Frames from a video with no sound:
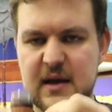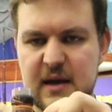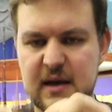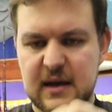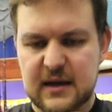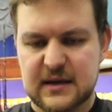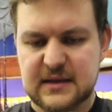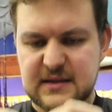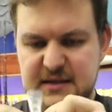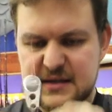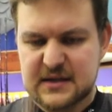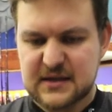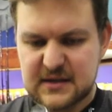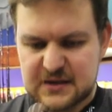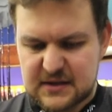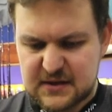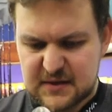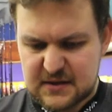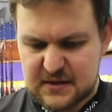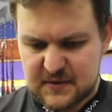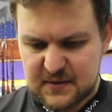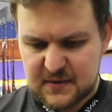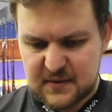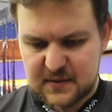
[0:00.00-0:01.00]

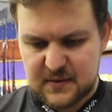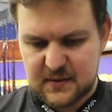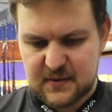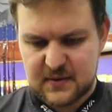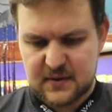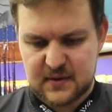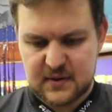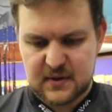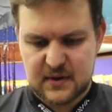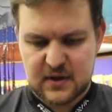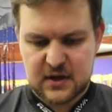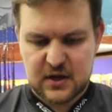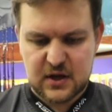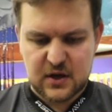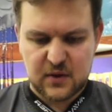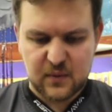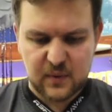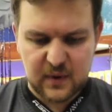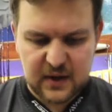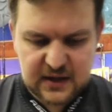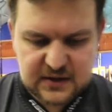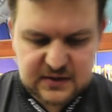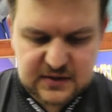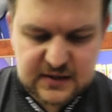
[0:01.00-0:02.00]
until
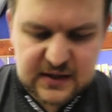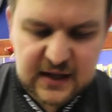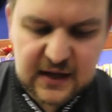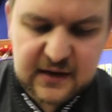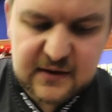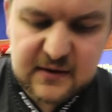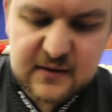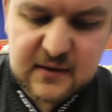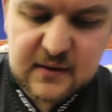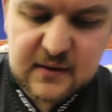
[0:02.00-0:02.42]
we get to that